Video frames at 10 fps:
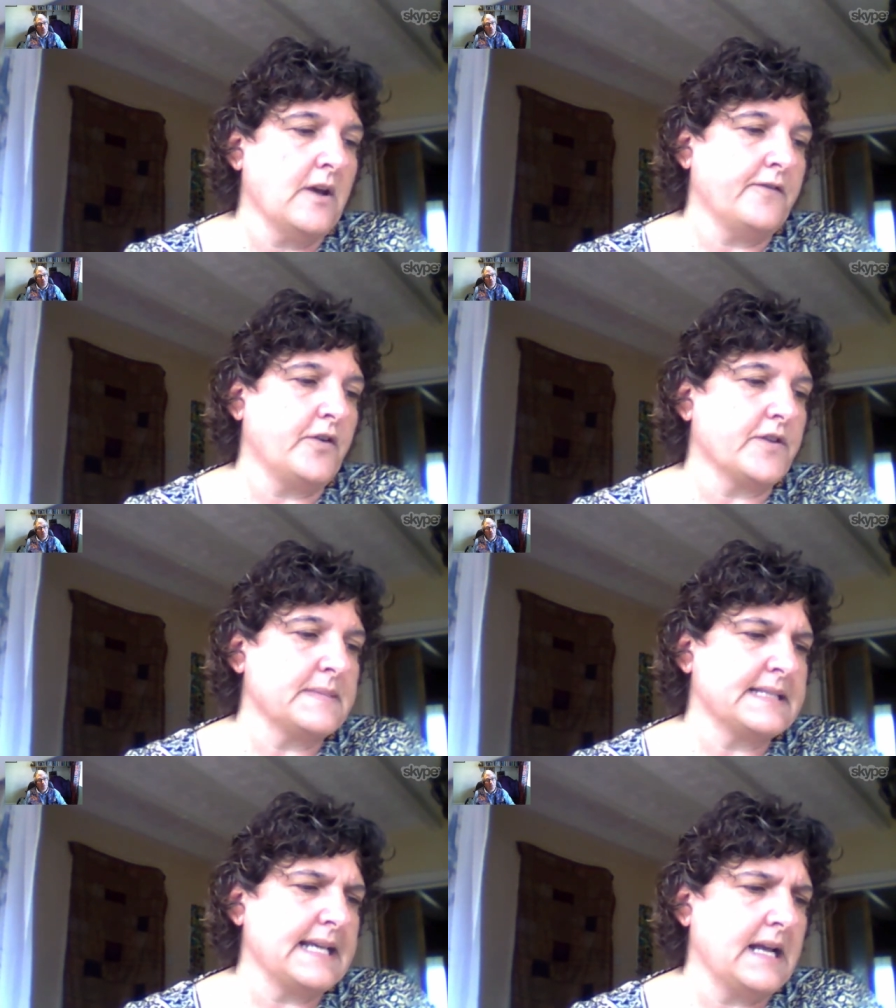for
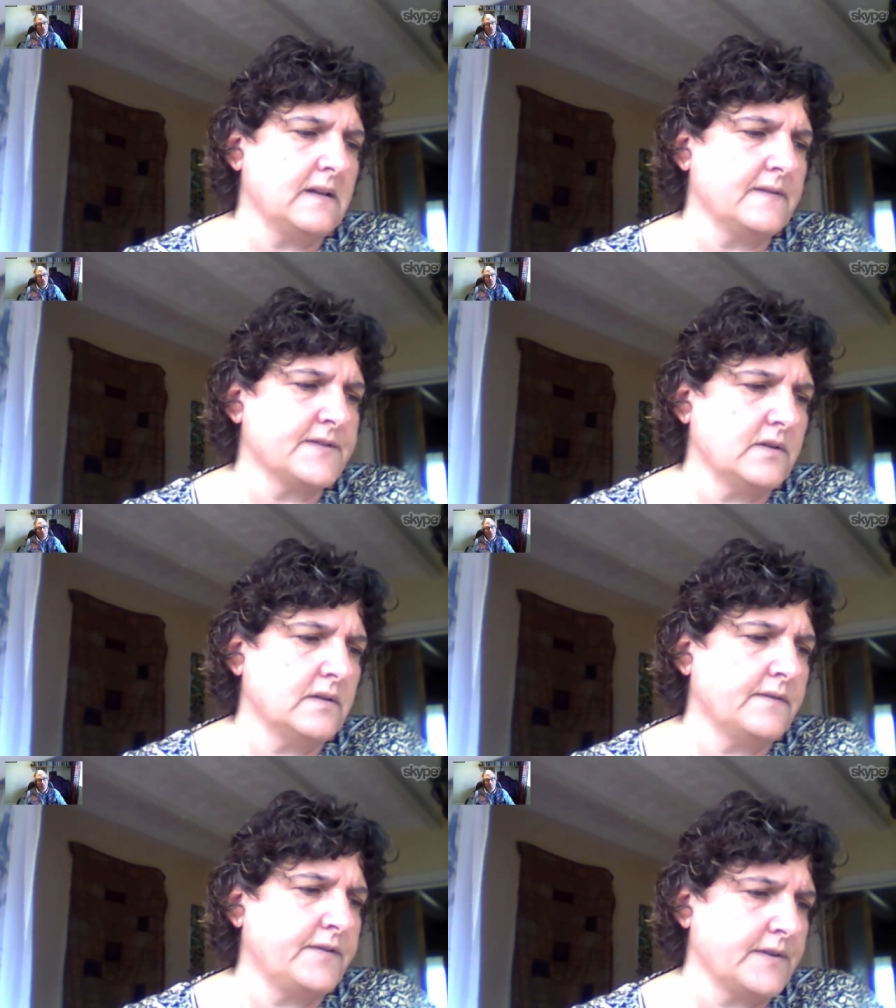themselves,
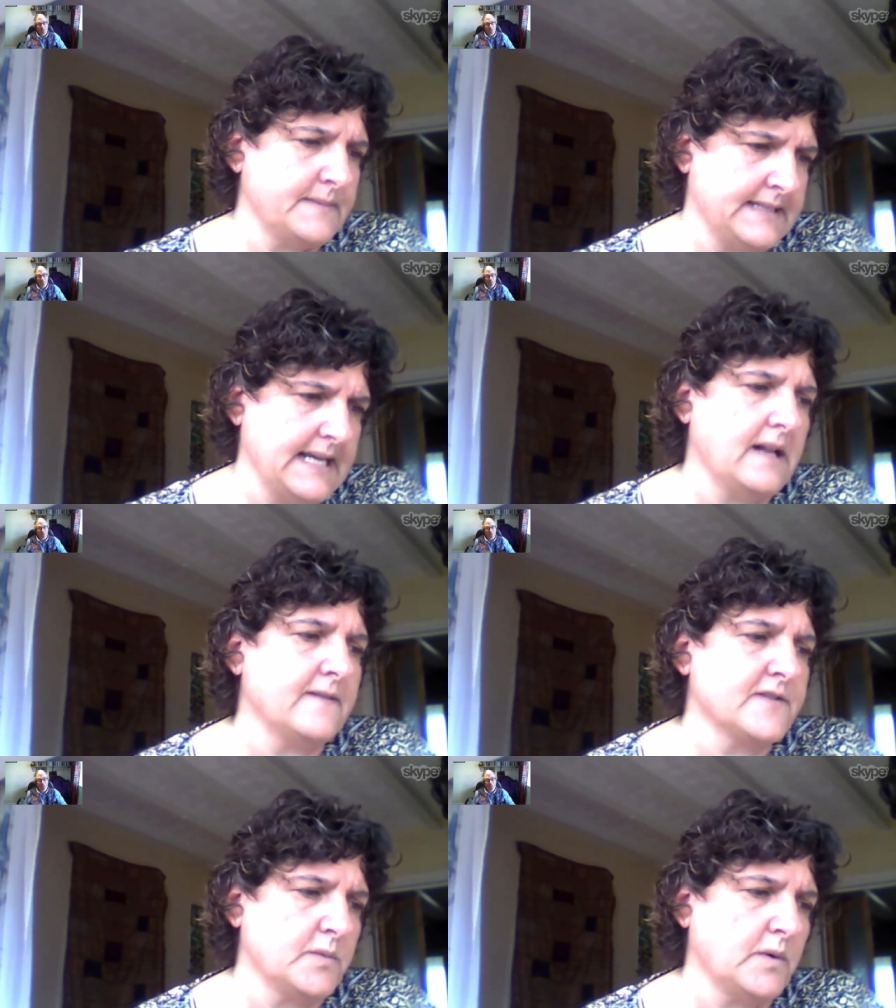for
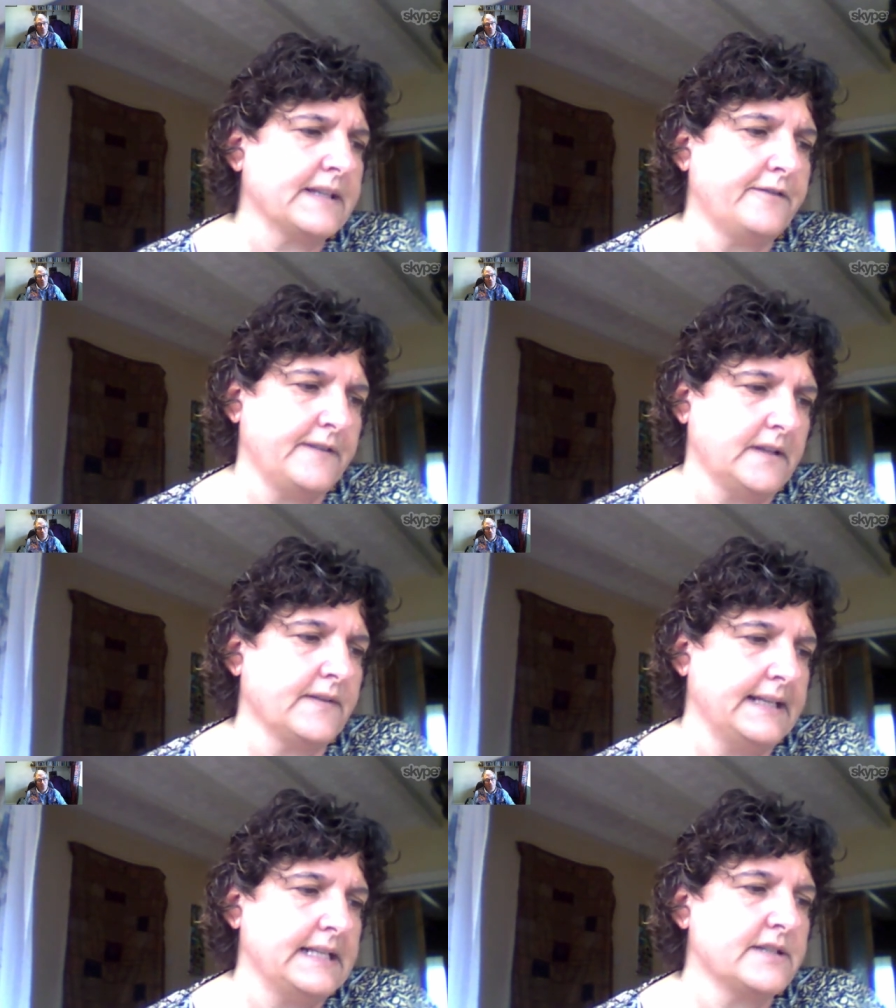themselves, and what they feel
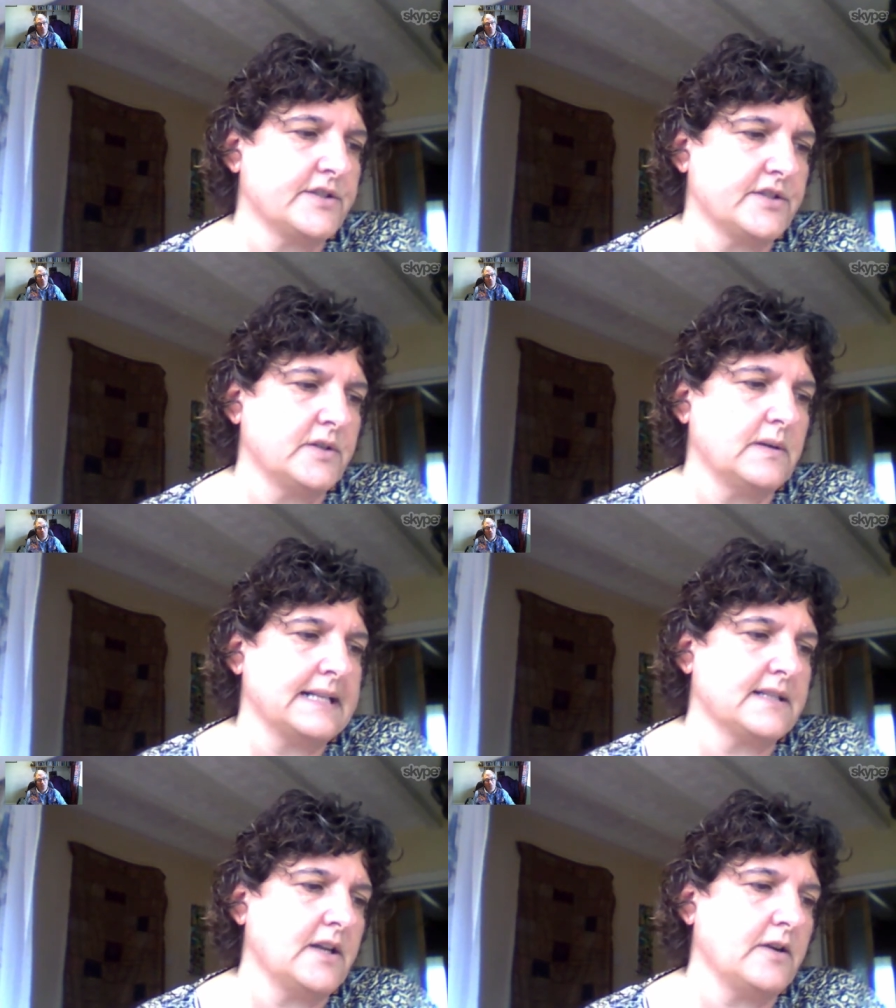they need to do,
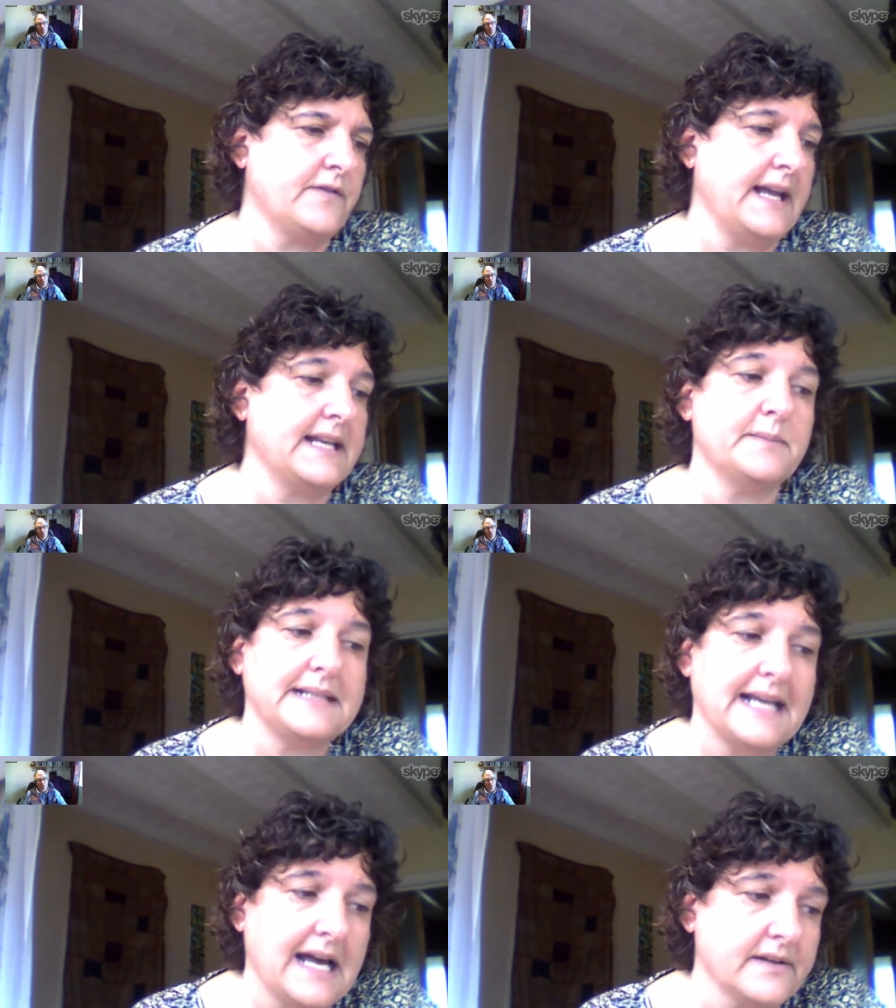let alone for
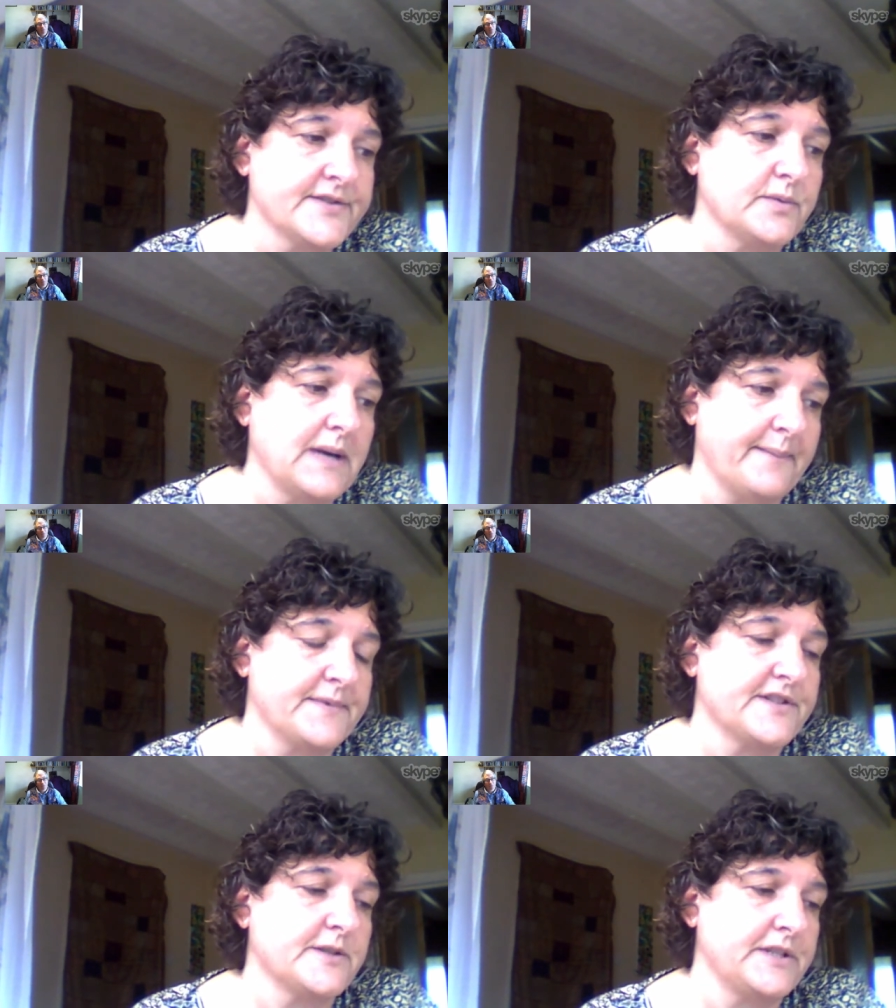anybody else who
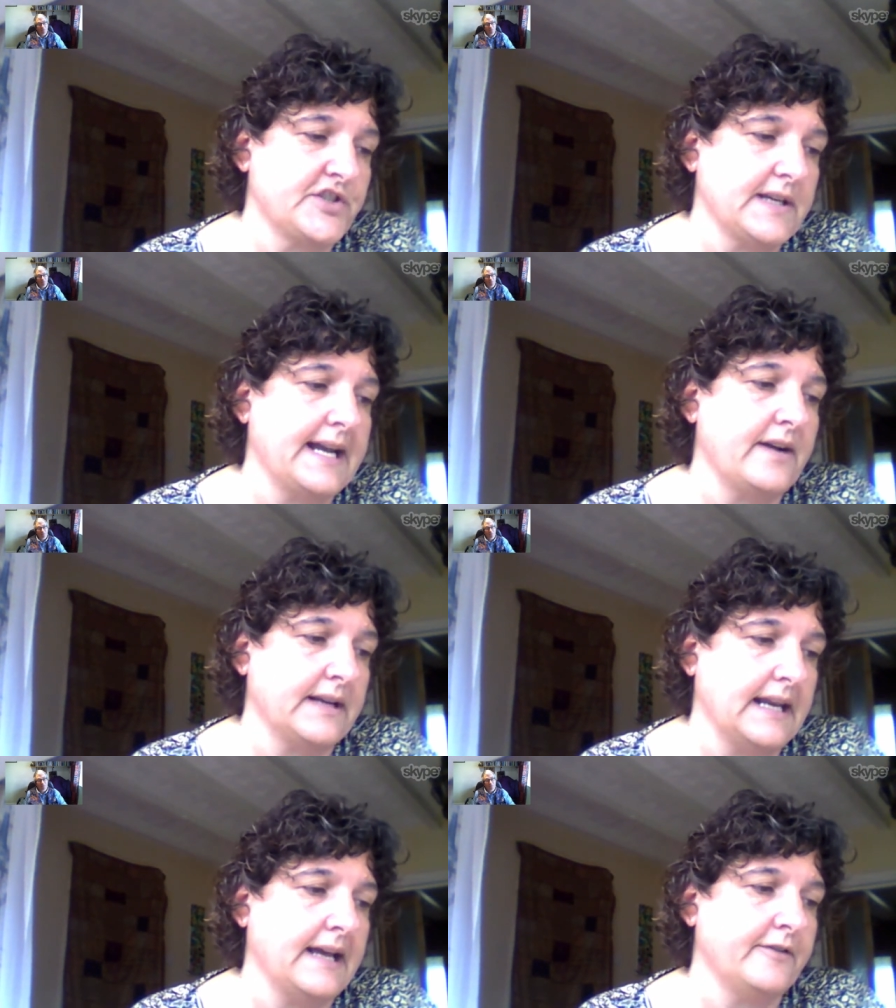happens to be sharing
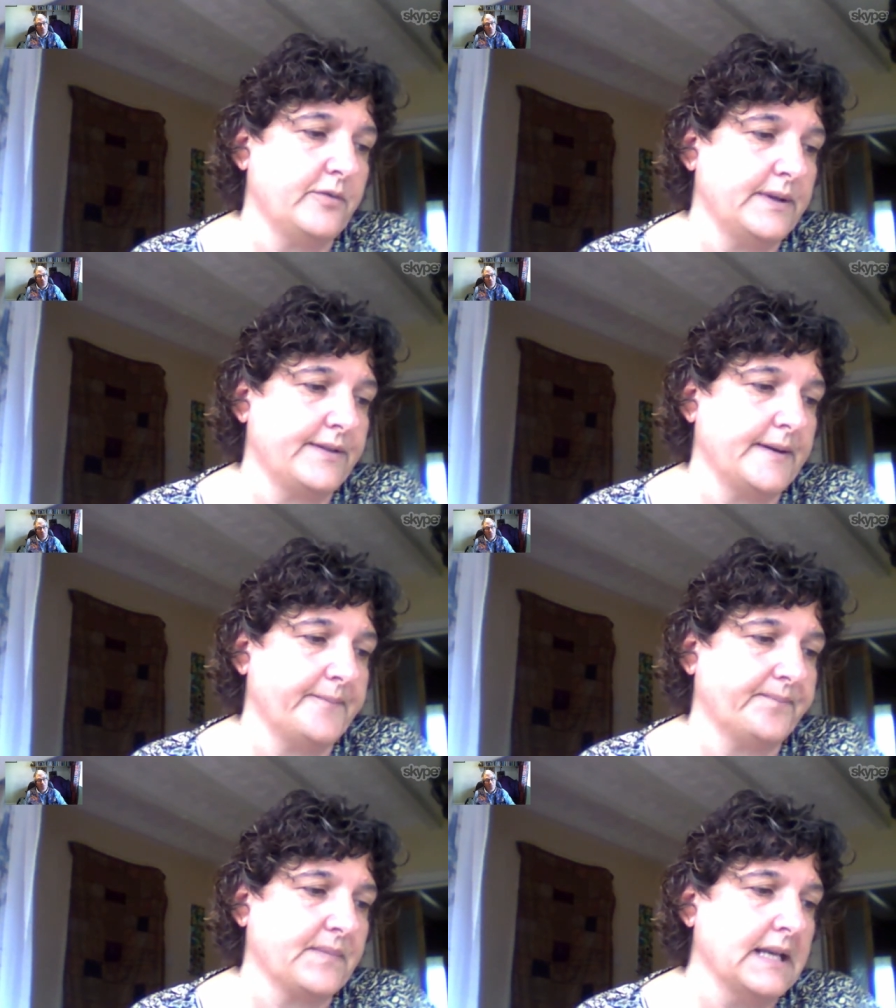life with
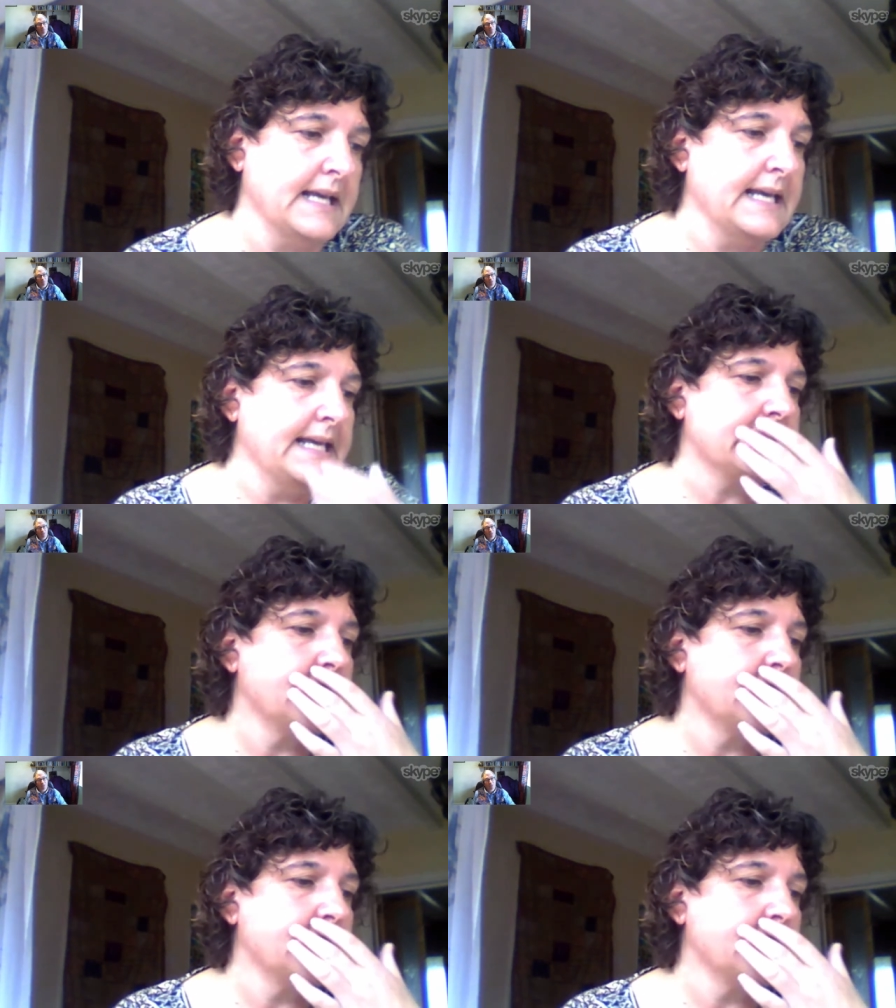them. It's